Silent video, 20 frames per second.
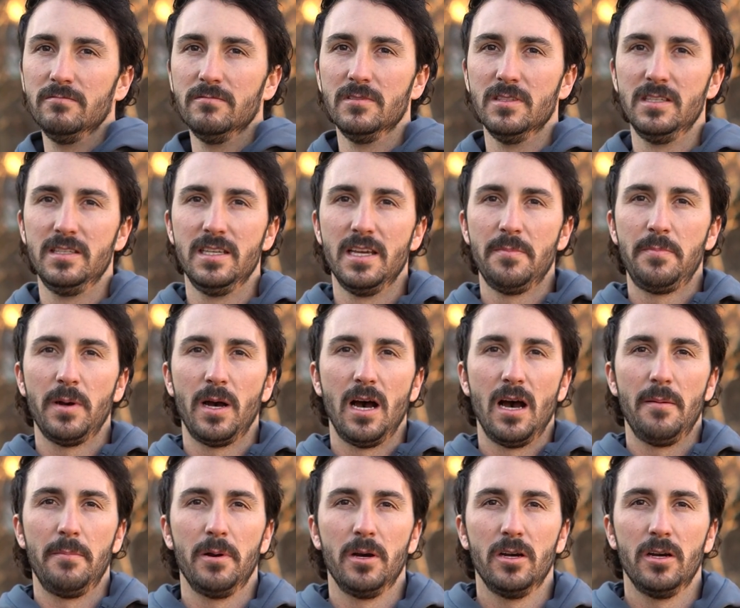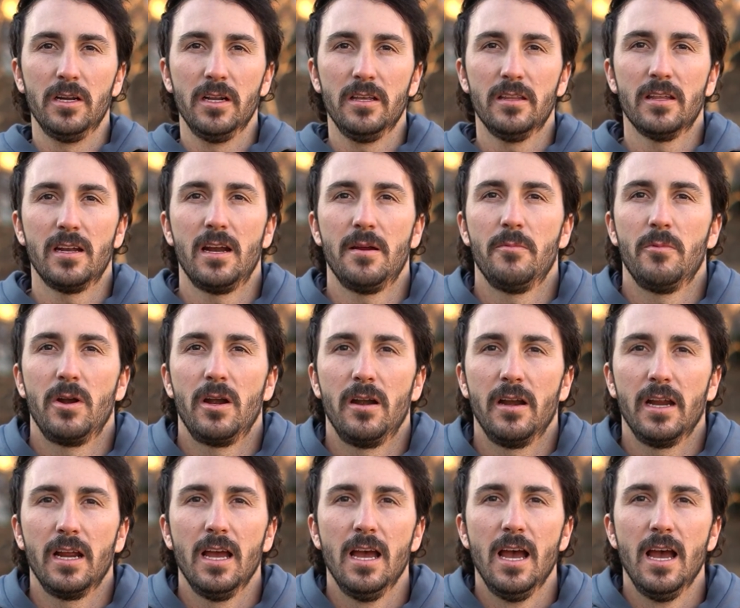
zip up hoodie that I'm wearing.